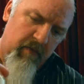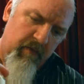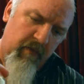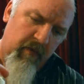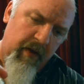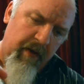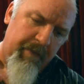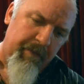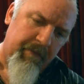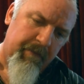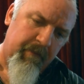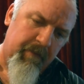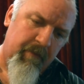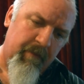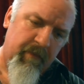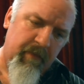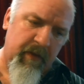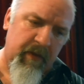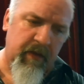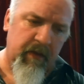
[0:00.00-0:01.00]
Right.
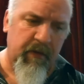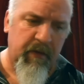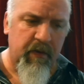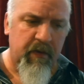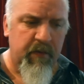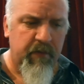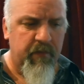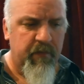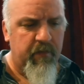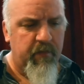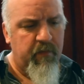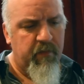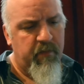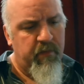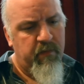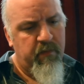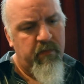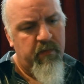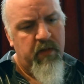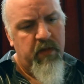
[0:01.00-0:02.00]

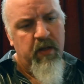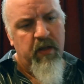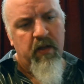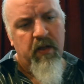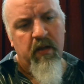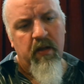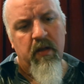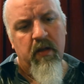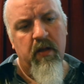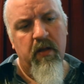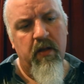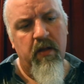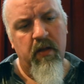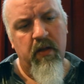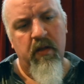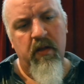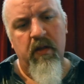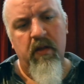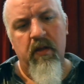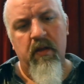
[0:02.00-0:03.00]

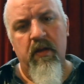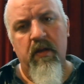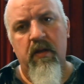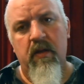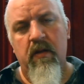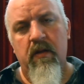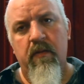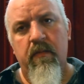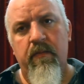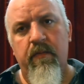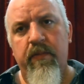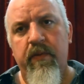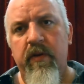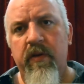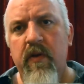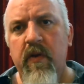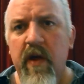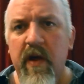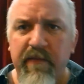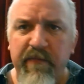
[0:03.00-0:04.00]
But
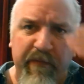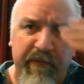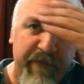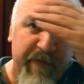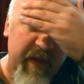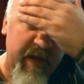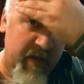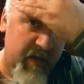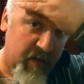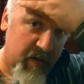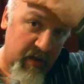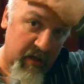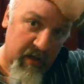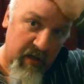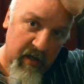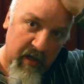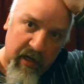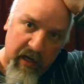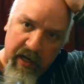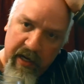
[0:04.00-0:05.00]
not everything
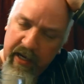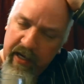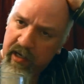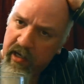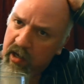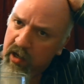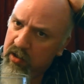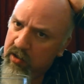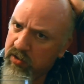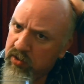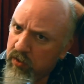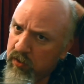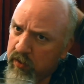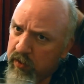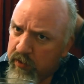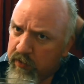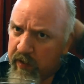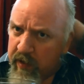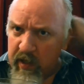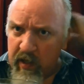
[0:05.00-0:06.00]
in a clear glass or a
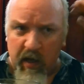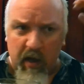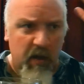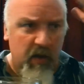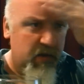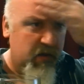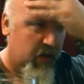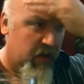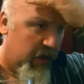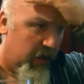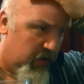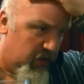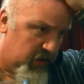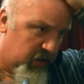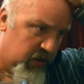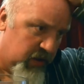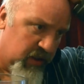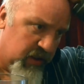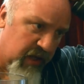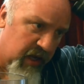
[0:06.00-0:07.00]
green glass, glass
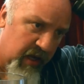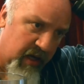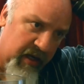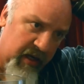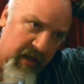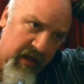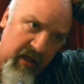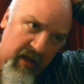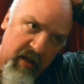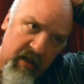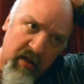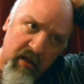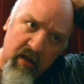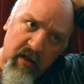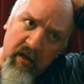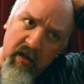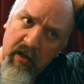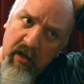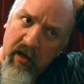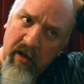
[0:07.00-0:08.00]
is skunky.
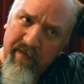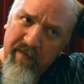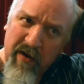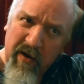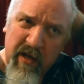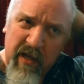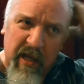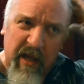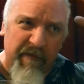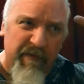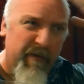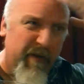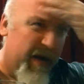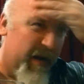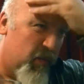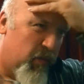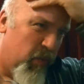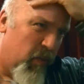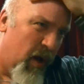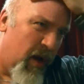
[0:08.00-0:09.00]
I've only ever
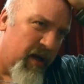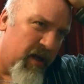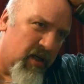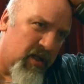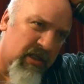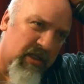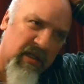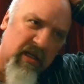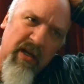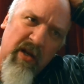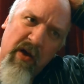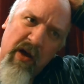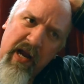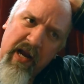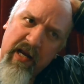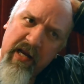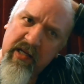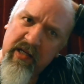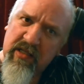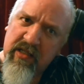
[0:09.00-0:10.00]
had one
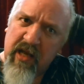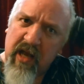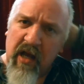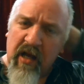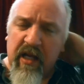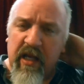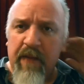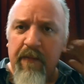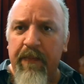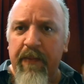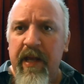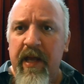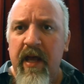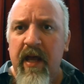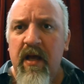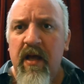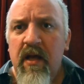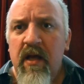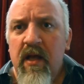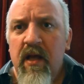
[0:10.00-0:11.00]
slightly skunky
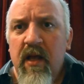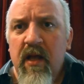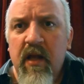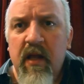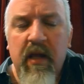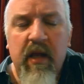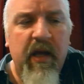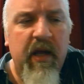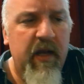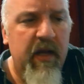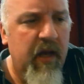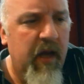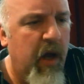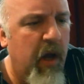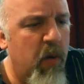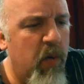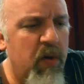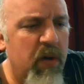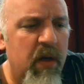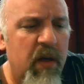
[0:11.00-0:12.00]
beer in the
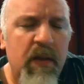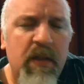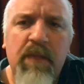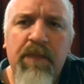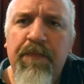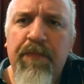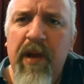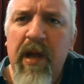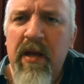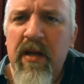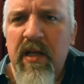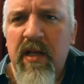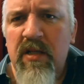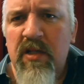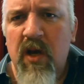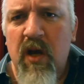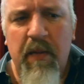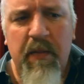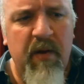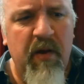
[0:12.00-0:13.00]
whole of the bloody
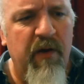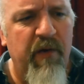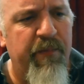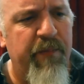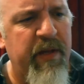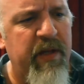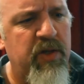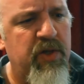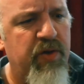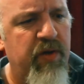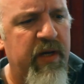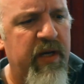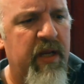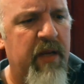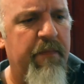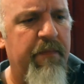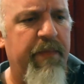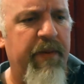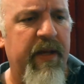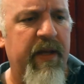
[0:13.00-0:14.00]
time that I've been
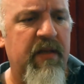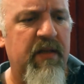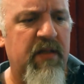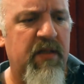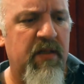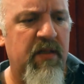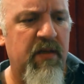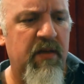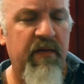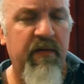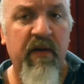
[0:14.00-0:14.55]
drinking beers.